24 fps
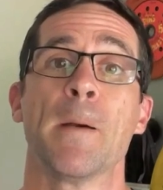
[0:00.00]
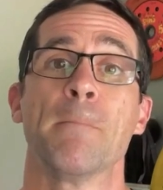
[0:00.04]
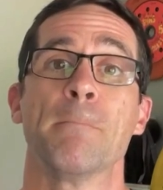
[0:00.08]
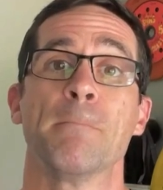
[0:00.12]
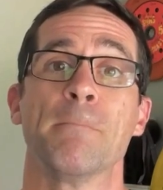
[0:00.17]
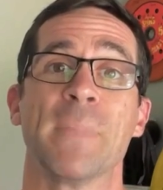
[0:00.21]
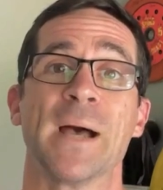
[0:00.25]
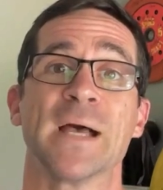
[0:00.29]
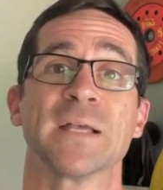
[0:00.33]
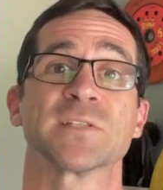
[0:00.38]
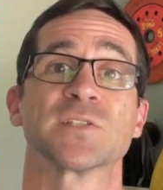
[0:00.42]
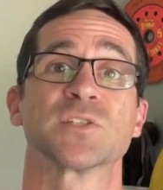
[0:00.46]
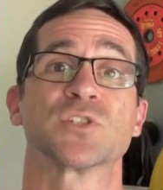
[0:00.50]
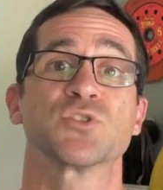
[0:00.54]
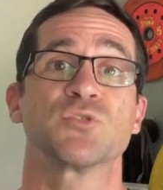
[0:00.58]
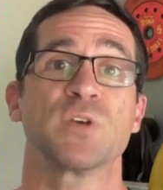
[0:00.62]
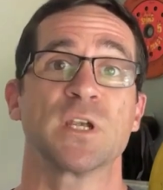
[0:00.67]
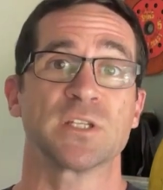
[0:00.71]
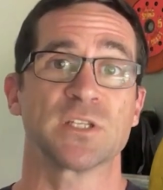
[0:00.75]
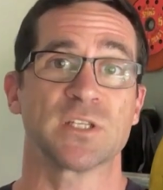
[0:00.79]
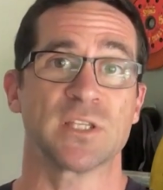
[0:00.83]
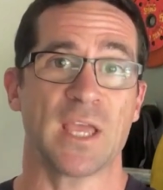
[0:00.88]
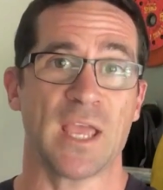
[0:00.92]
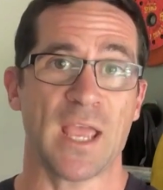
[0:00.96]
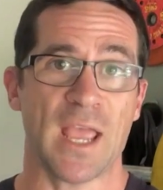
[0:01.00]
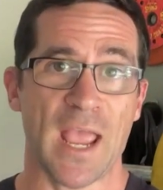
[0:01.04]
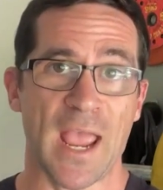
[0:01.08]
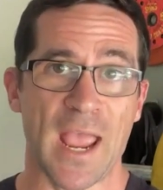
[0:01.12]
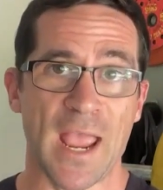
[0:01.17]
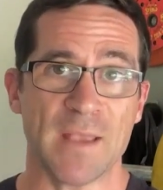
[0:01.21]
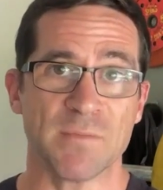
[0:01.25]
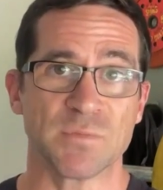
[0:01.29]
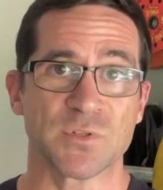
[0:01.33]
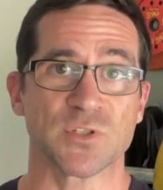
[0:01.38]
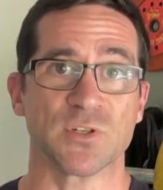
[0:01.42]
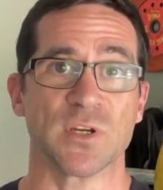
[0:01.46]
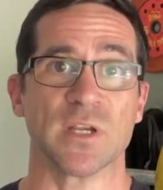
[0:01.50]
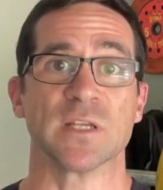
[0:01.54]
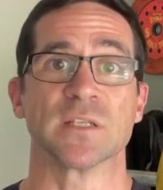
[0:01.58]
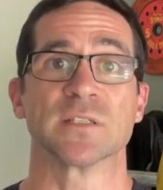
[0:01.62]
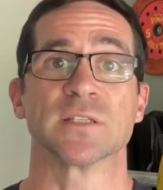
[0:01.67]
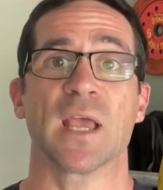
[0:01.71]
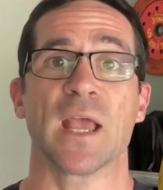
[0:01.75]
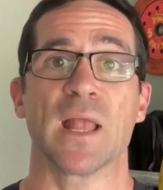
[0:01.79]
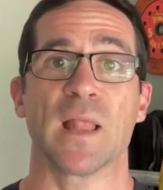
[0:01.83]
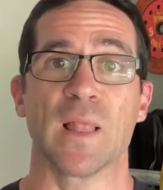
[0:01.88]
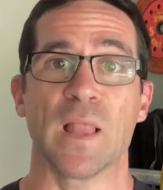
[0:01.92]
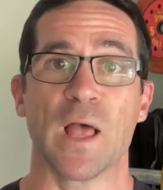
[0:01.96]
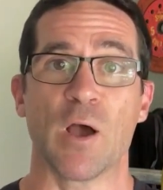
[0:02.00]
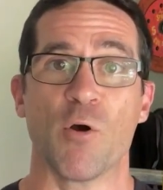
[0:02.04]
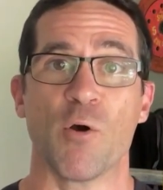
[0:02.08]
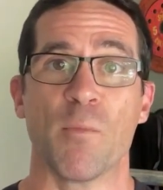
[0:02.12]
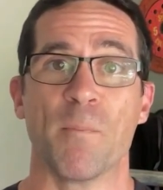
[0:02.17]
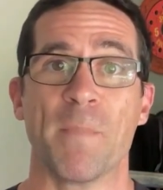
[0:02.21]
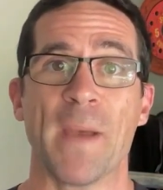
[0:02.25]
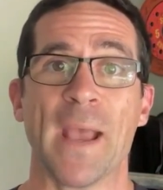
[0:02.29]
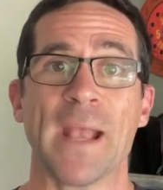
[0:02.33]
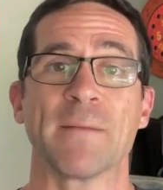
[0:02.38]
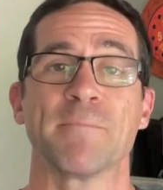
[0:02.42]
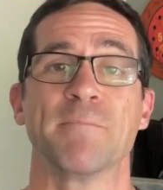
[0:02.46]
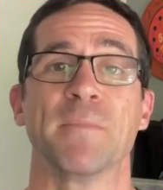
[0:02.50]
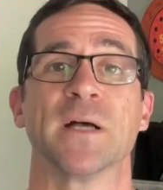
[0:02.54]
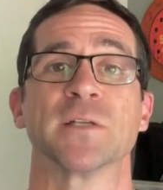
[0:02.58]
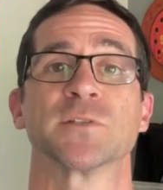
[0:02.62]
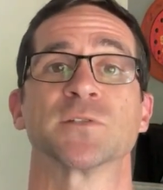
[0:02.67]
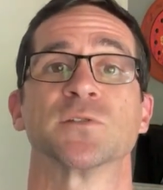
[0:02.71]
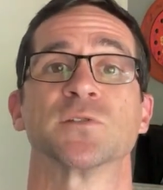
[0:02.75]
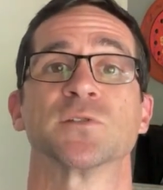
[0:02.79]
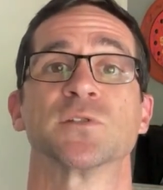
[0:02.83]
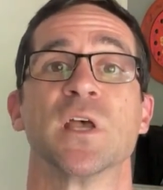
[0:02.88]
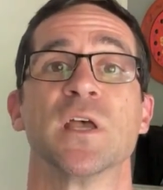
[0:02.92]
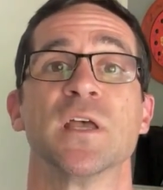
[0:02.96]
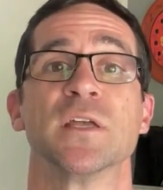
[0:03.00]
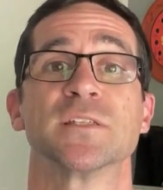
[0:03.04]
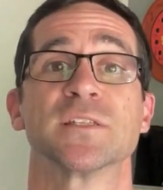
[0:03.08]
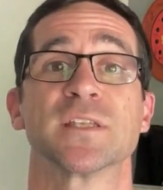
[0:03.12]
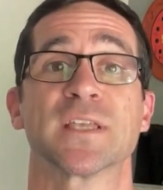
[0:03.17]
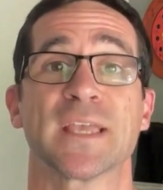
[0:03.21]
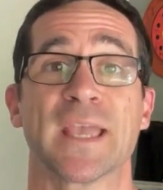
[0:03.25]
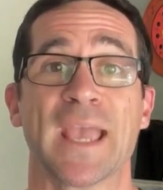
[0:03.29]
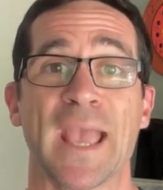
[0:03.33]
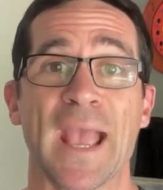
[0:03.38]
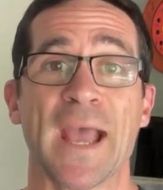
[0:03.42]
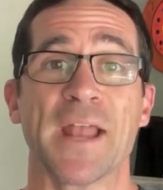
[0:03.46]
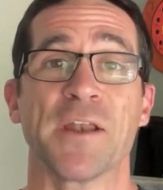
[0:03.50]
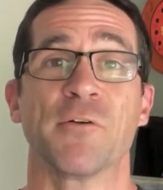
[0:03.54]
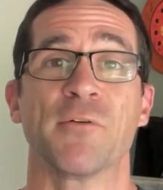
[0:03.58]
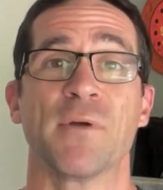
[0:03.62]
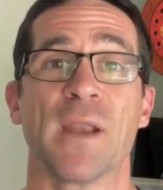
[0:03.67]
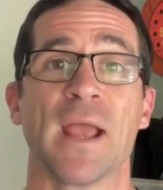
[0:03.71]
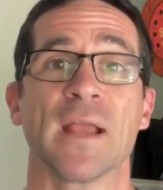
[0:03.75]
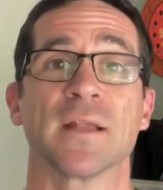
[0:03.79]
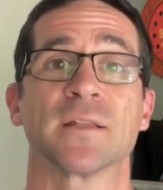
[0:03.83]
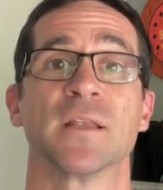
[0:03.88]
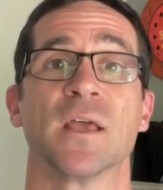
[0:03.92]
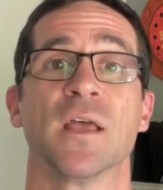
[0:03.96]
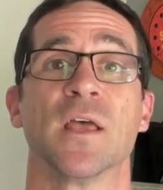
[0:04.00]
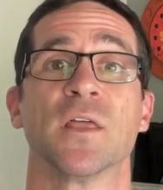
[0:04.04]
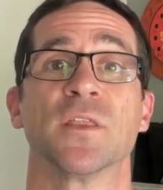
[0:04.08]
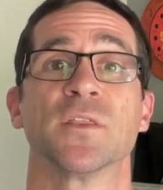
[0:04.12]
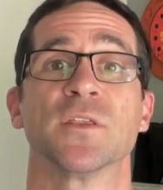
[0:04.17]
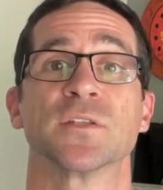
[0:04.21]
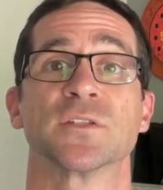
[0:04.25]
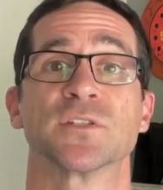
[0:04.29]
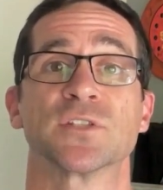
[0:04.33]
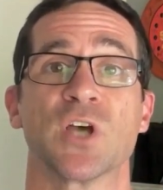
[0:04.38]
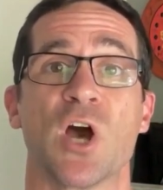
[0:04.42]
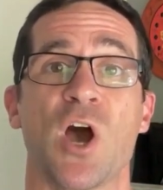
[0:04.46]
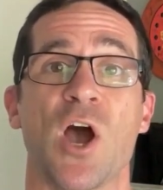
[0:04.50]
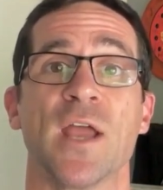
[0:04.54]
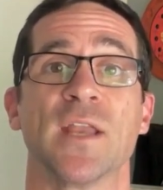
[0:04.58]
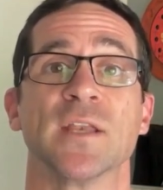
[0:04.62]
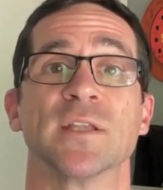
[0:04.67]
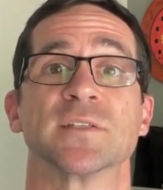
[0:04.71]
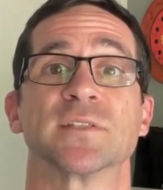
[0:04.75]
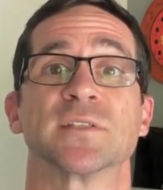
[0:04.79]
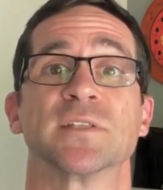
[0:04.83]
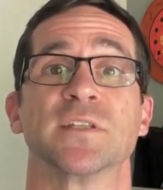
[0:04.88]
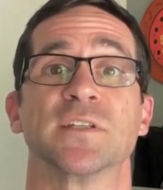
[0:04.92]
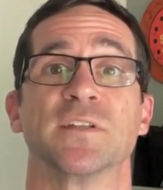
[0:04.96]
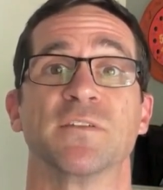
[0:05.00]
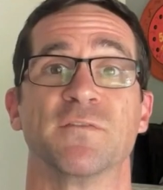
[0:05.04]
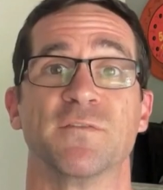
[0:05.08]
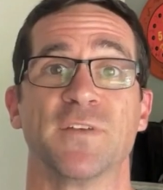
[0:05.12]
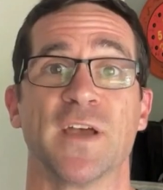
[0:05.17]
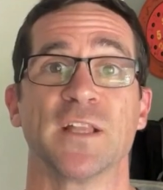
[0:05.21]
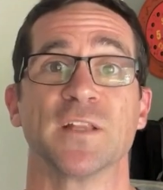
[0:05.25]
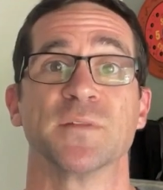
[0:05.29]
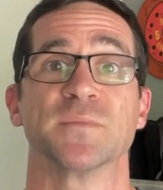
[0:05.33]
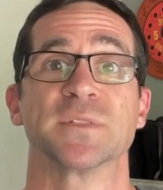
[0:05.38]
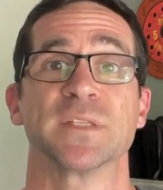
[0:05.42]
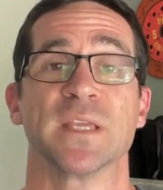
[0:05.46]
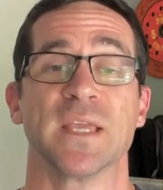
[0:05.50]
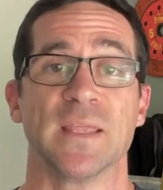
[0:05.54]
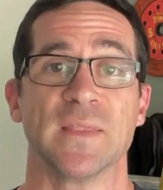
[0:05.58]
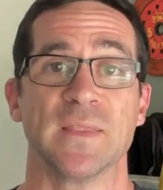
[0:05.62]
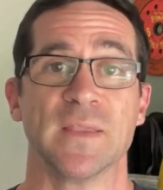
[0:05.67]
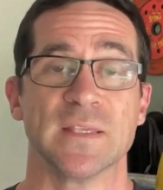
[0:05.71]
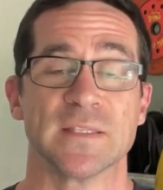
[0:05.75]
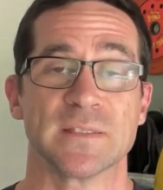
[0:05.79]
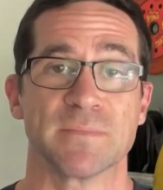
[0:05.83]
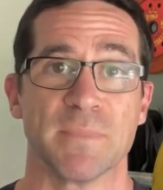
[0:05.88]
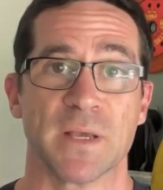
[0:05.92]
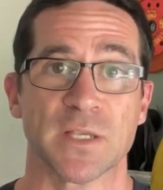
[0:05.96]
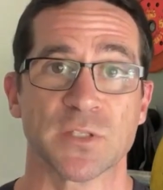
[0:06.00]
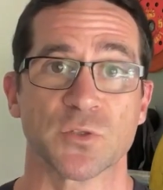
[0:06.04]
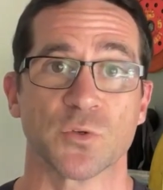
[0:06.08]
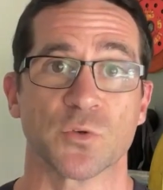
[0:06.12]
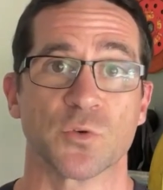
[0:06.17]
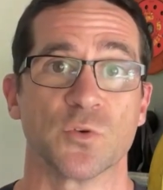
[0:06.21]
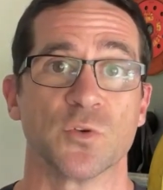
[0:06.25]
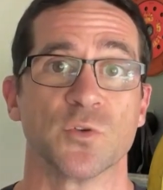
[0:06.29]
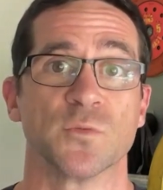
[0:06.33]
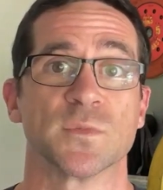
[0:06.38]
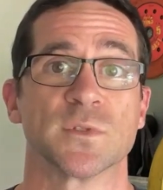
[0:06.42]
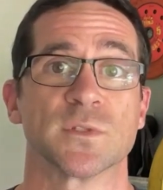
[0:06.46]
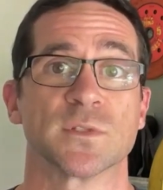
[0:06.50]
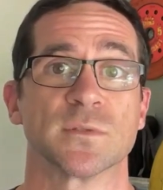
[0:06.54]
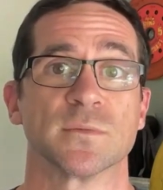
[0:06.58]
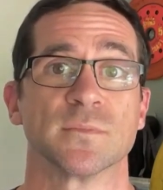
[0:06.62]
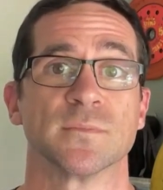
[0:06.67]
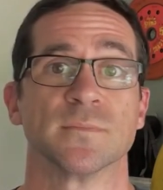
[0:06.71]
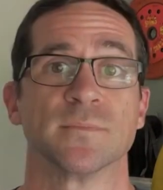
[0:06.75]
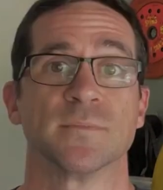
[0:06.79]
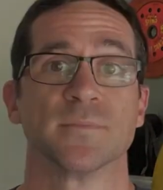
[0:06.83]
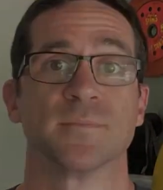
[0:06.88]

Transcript: must stretch their hamstrings and lower back muscles to counteract the tightness that develops in these muscle groups.